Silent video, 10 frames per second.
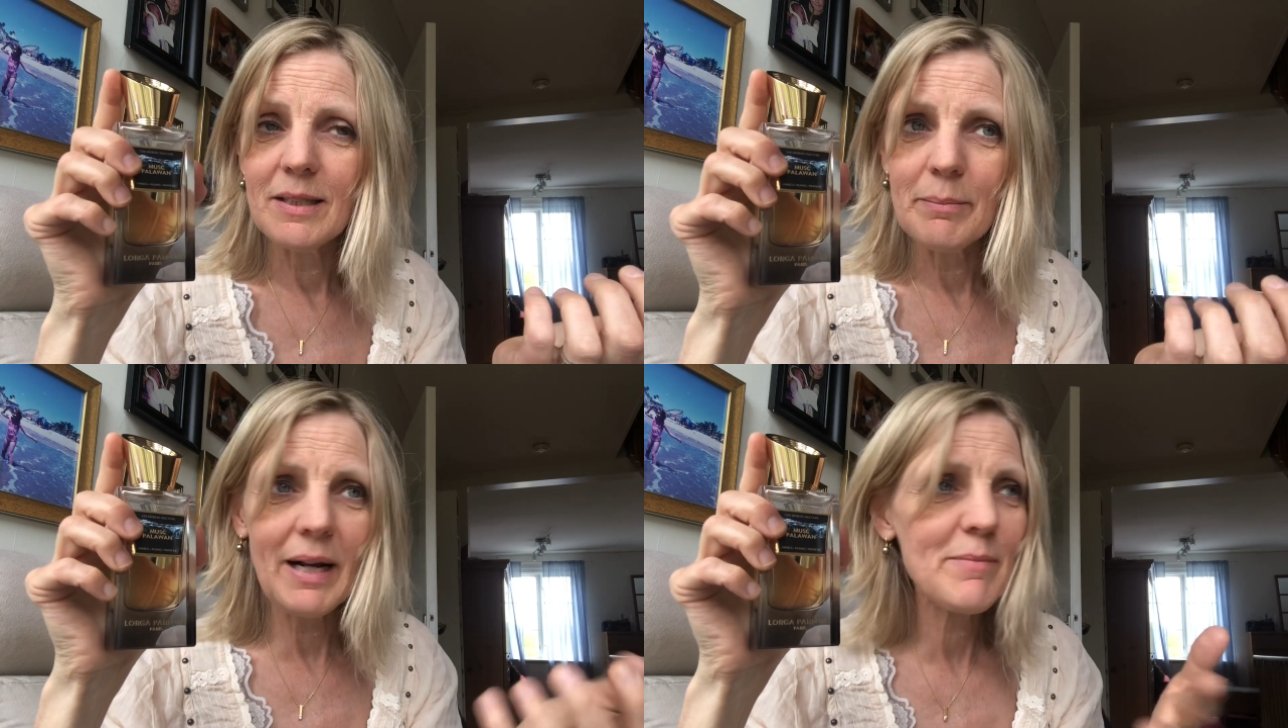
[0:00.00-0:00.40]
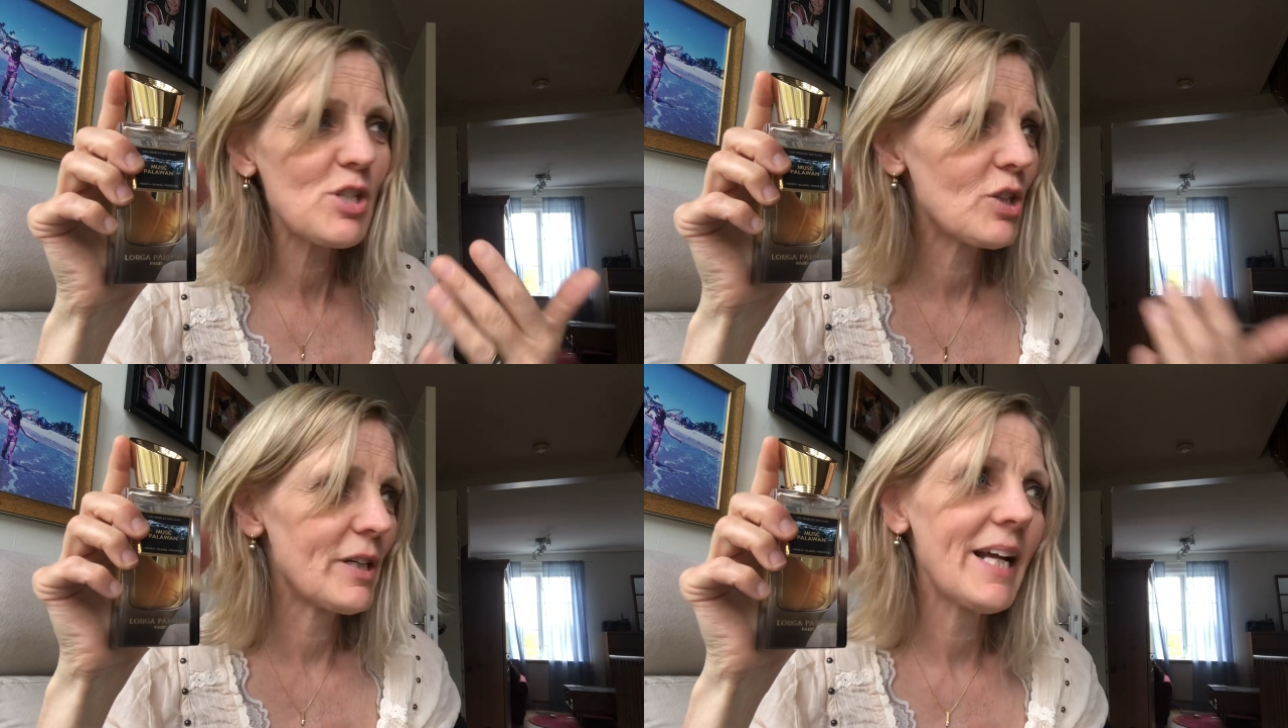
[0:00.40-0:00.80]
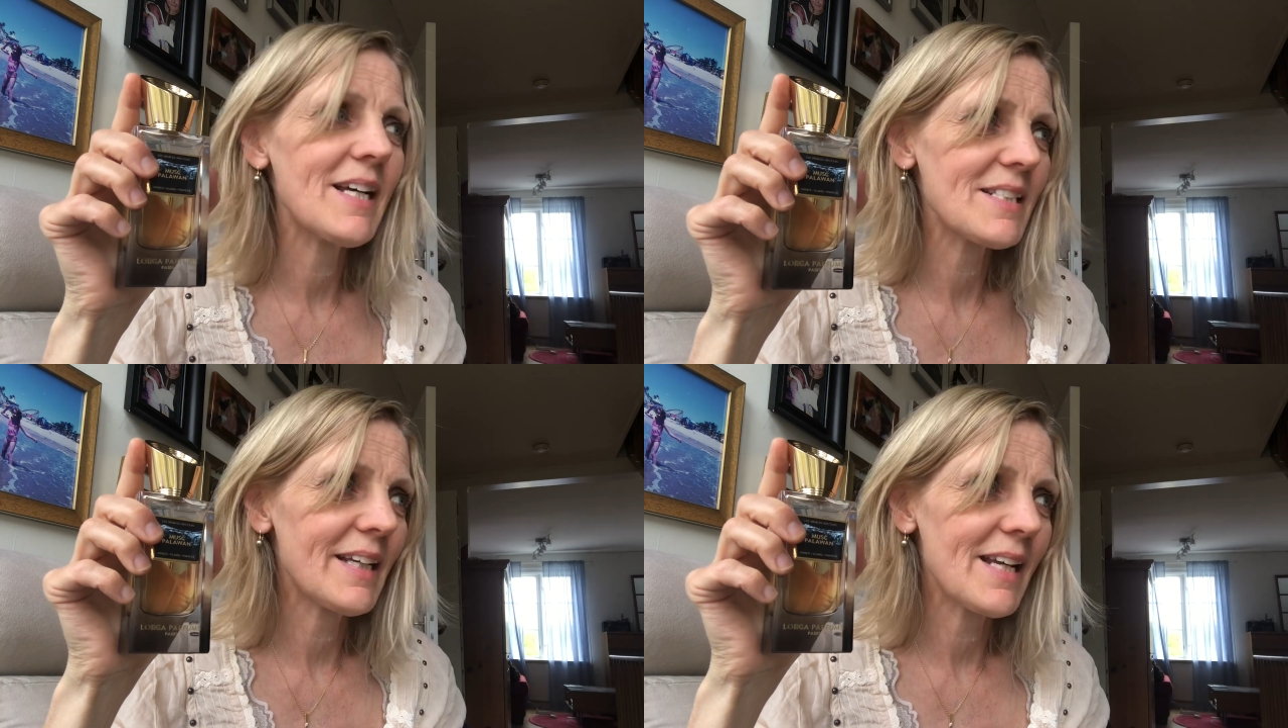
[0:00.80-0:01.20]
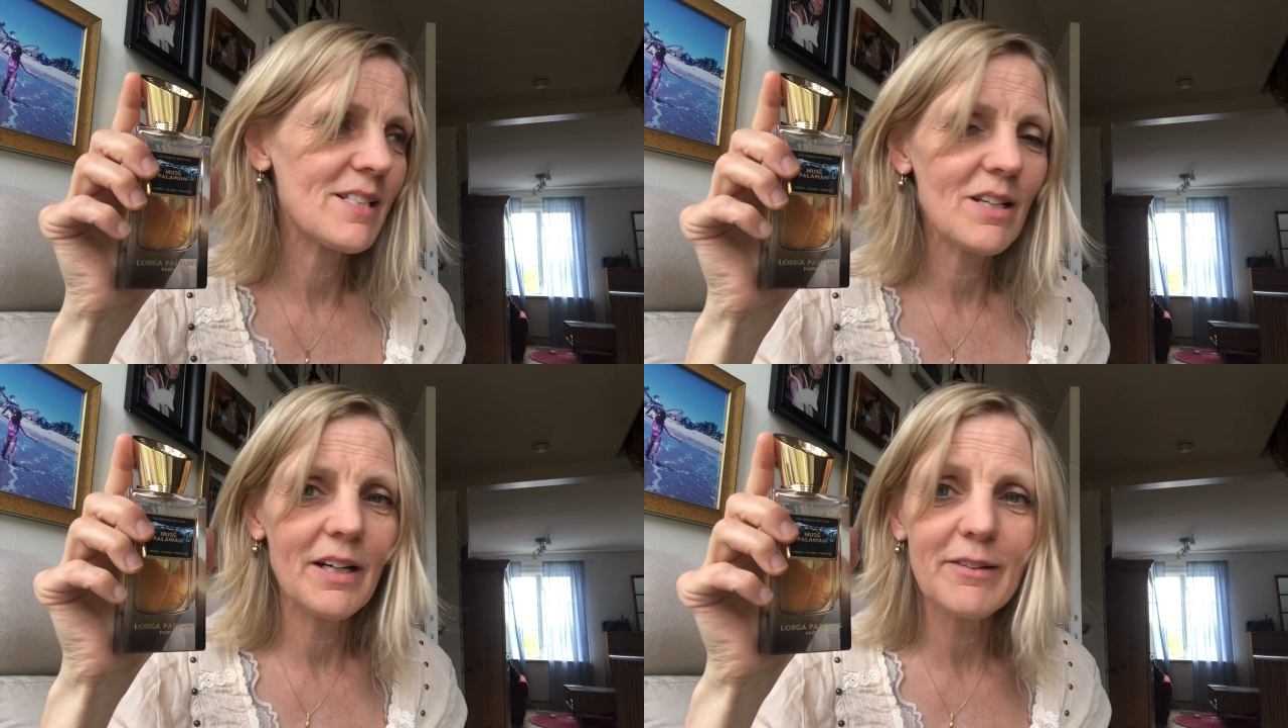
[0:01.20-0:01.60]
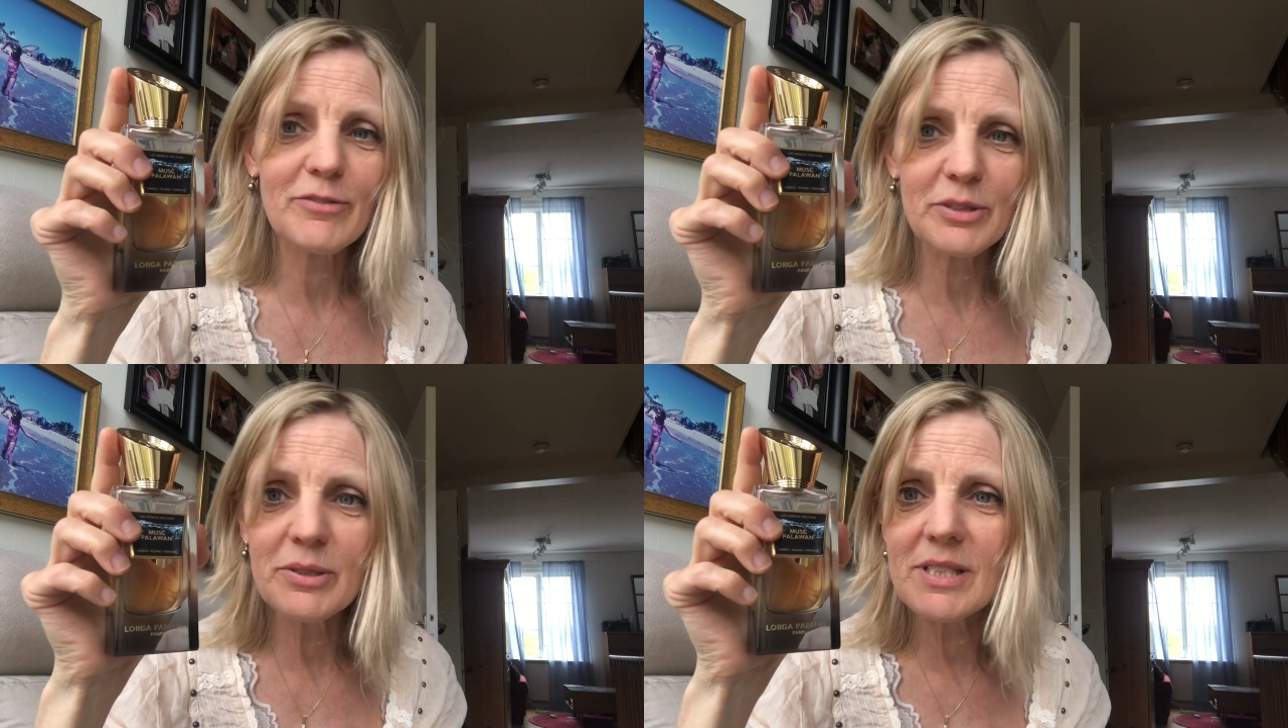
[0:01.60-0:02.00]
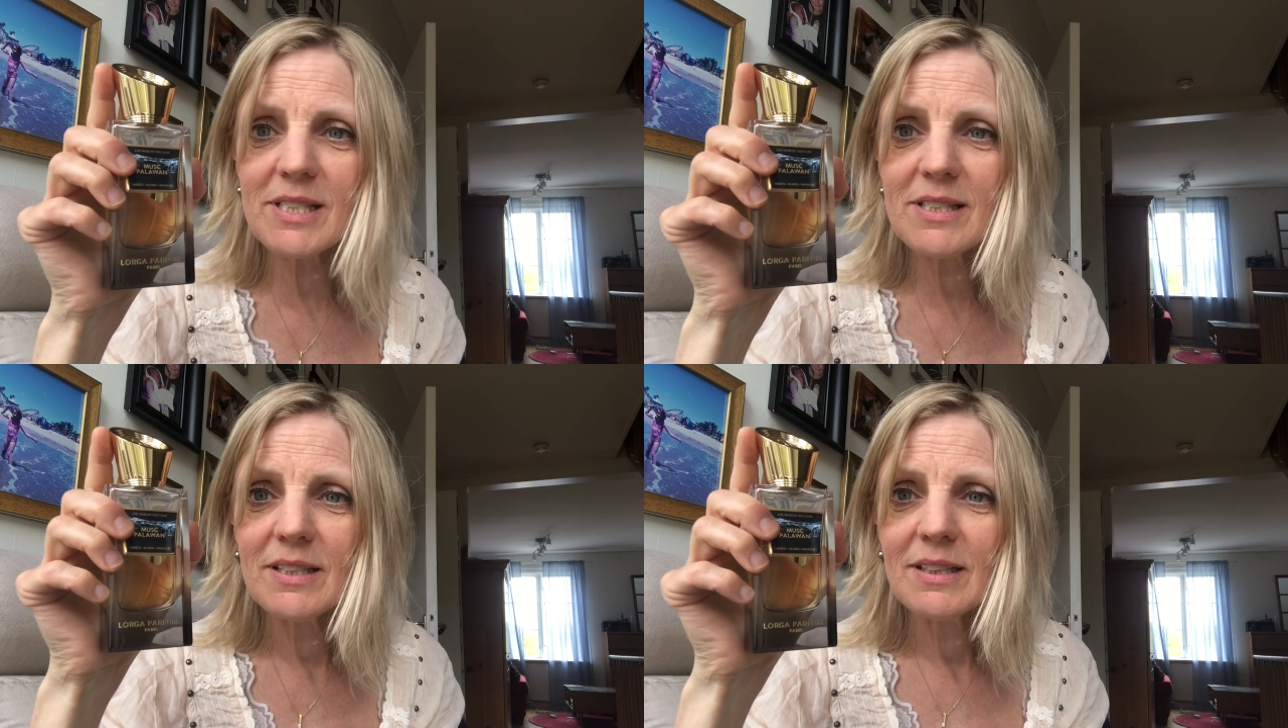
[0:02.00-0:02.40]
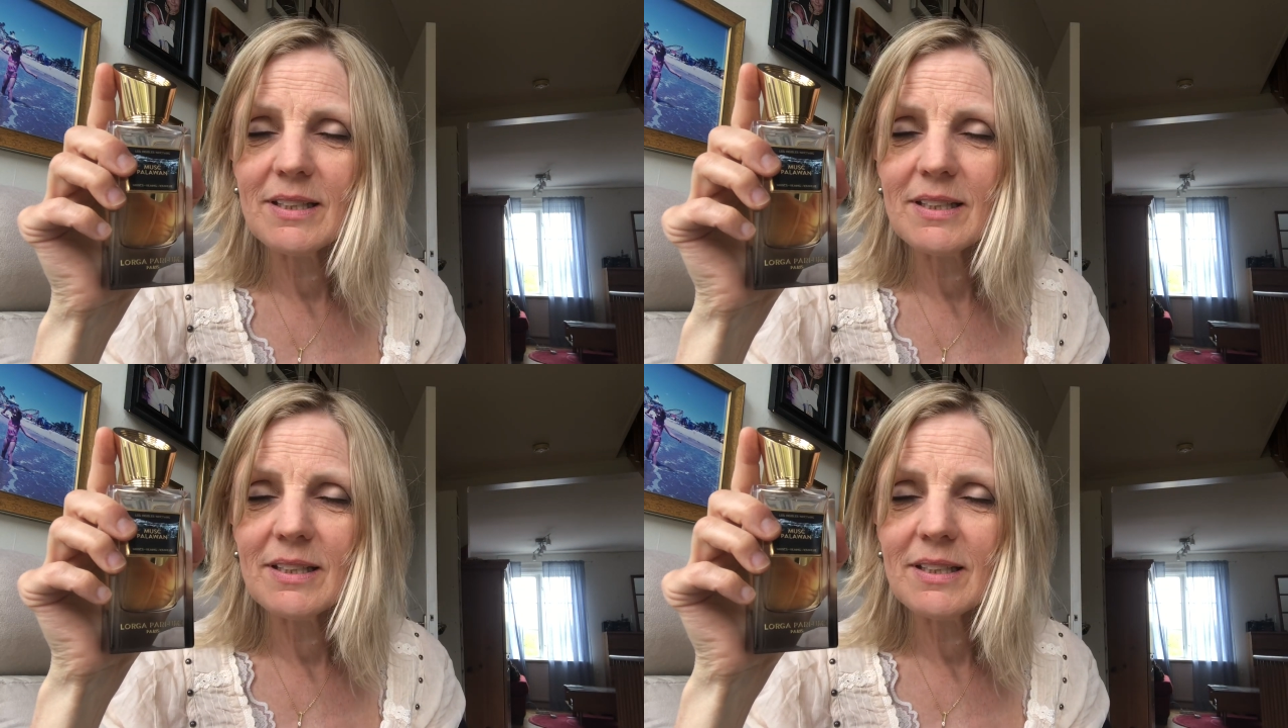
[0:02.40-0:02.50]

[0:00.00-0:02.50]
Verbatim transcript: but I'm sure it has like exotic fruits.